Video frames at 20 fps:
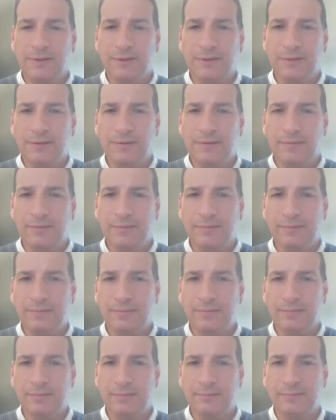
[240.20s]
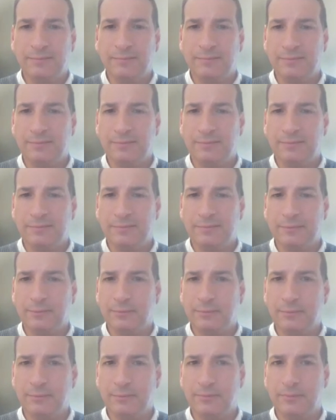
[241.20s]

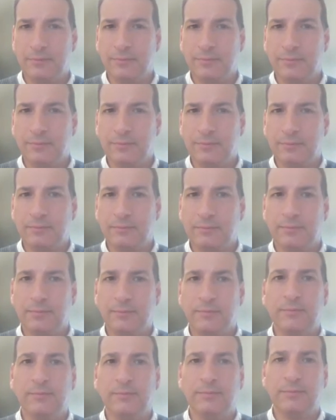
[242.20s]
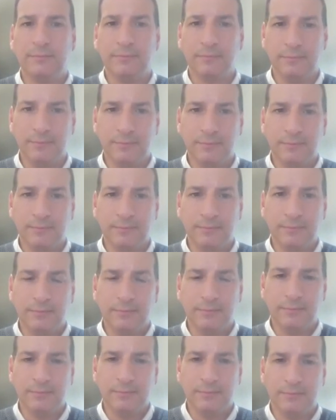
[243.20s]

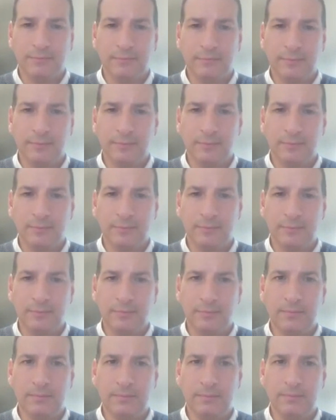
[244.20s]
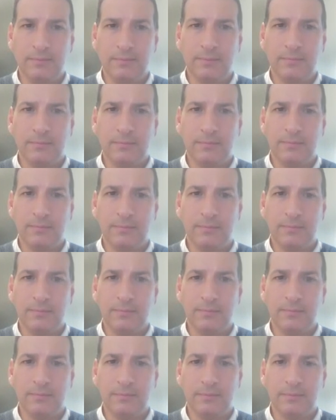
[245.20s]

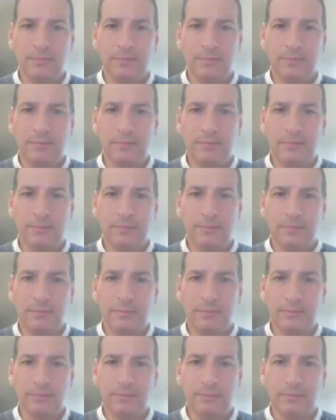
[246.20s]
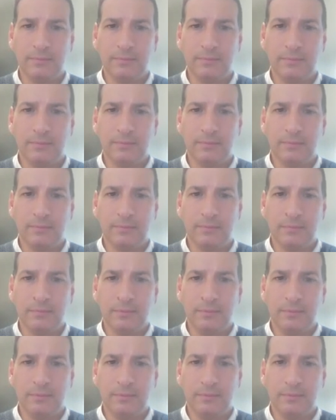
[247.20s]
(silent)